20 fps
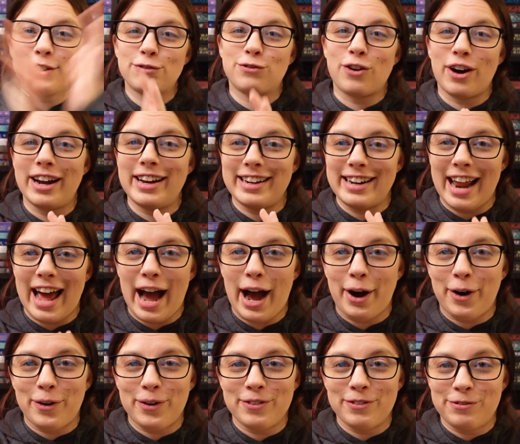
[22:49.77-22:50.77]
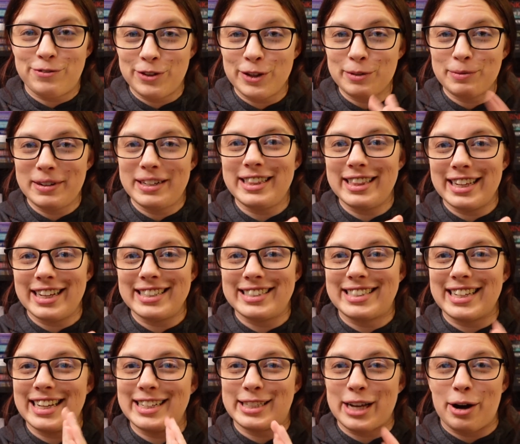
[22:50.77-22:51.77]
of right now, filming
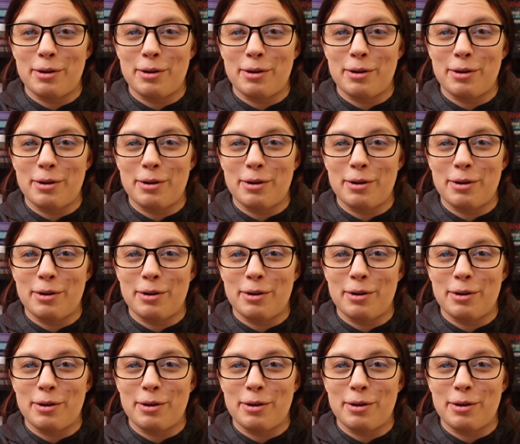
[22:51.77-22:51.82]
this is